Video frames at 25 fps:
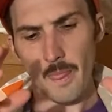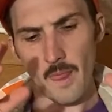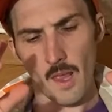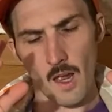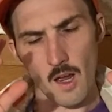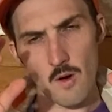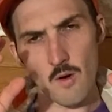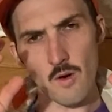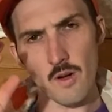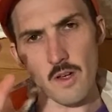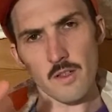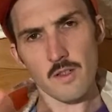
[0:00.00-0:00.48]

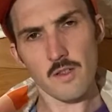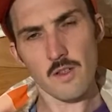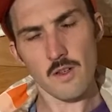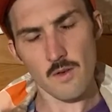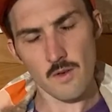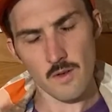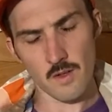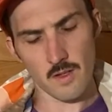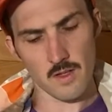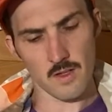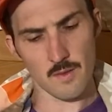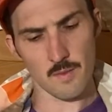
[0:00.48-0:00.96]
I won't get too
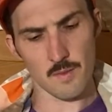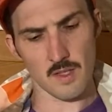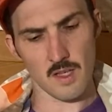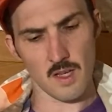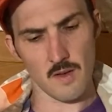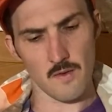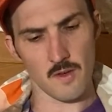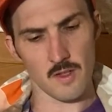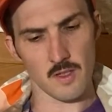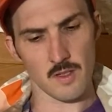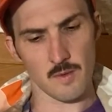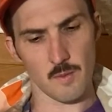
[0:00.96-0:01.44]
into the
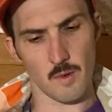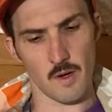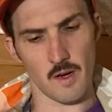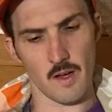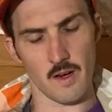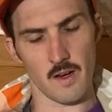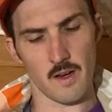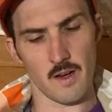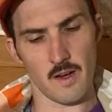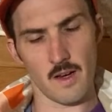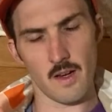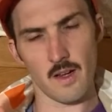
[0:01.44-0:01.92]
specifics,
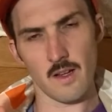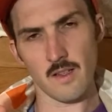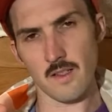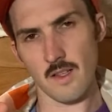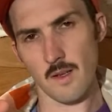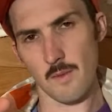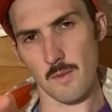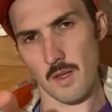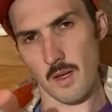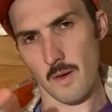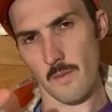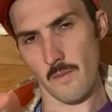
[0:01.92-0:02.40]
but it is
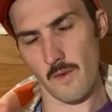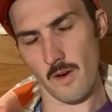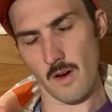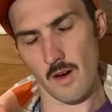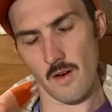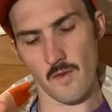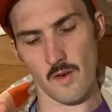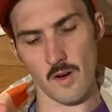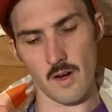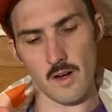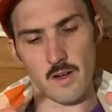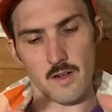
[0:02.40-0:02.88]
something I'm very,
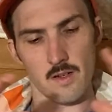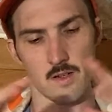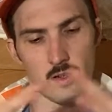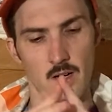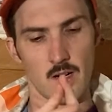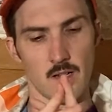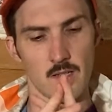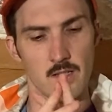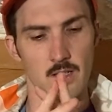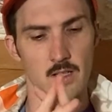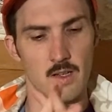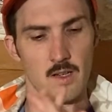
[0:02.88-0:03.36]
very
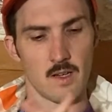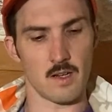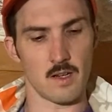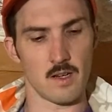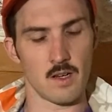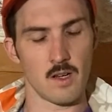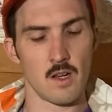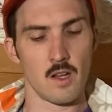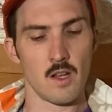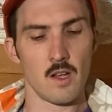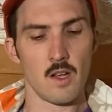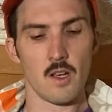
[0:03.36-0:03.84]
interested in.
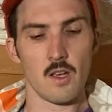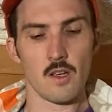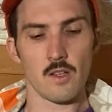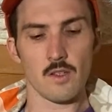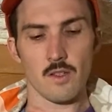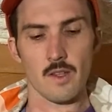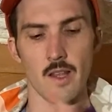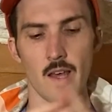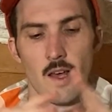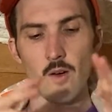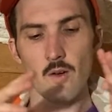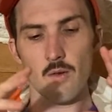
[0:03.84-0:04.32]

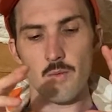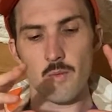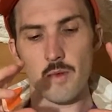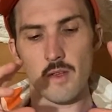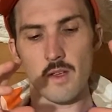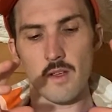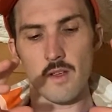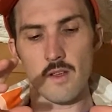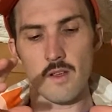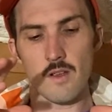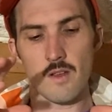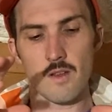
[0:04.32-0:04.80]
So that would
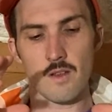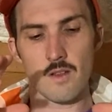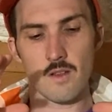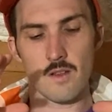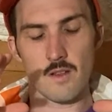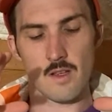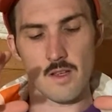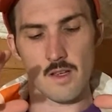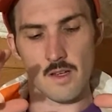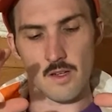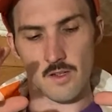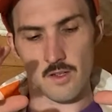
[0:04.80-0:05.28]
be
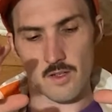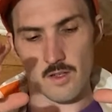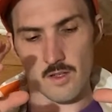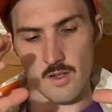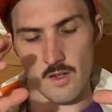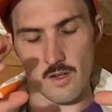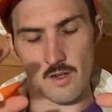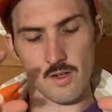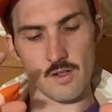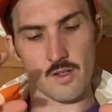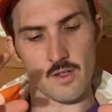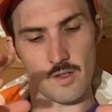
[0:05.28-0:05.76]
the
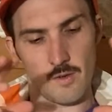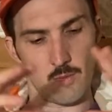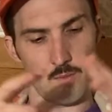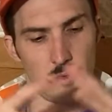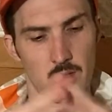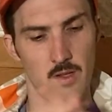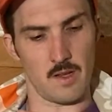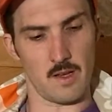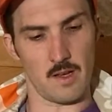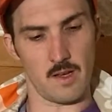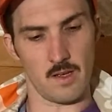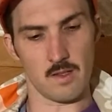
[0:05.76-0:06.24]
Excursion
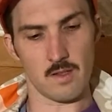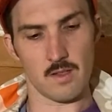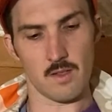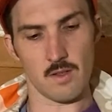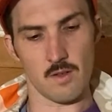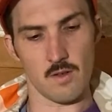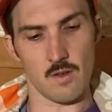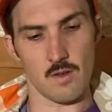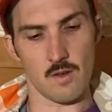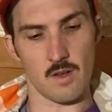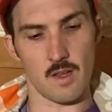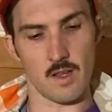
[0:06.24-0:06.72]
plan. So
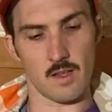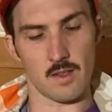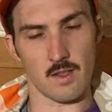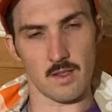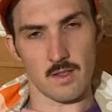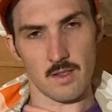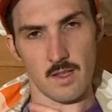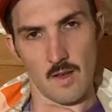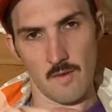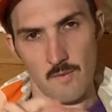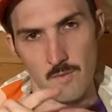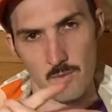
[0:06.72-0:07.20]
you'd get the
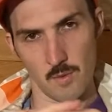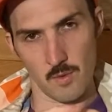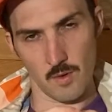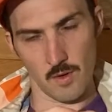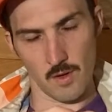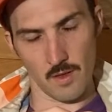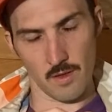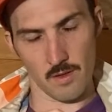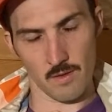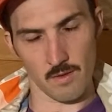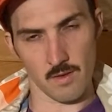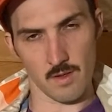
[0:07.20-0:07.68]

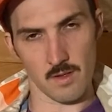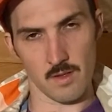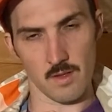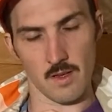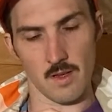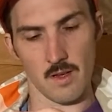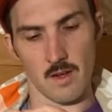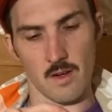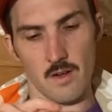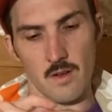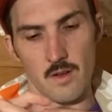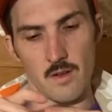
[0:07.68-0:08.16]
7.3
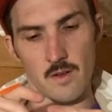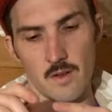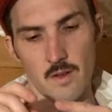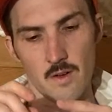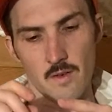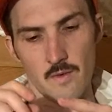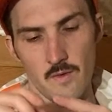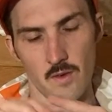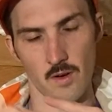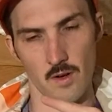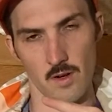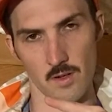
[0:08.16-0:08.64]
liter, you'd
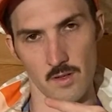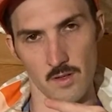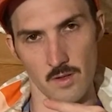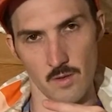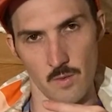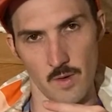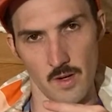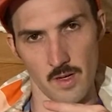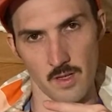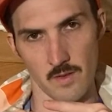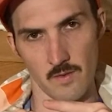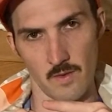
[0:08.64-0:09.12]
convert it to
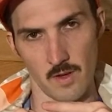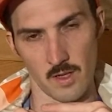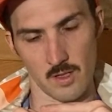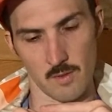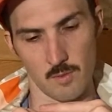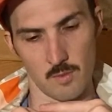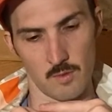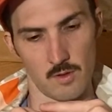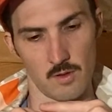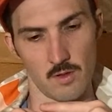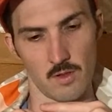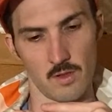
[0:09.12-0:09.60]
waste
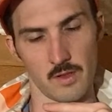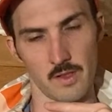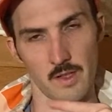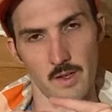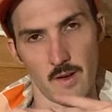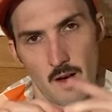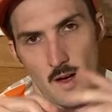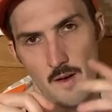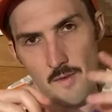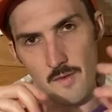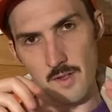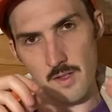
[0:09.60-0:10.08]
vegetable oil. Now,
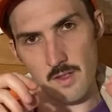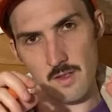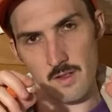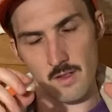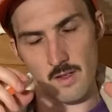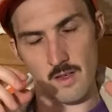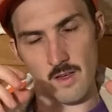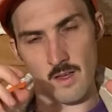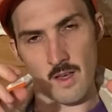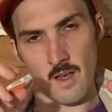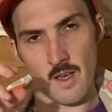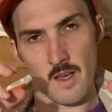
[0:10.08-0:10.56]
obviously,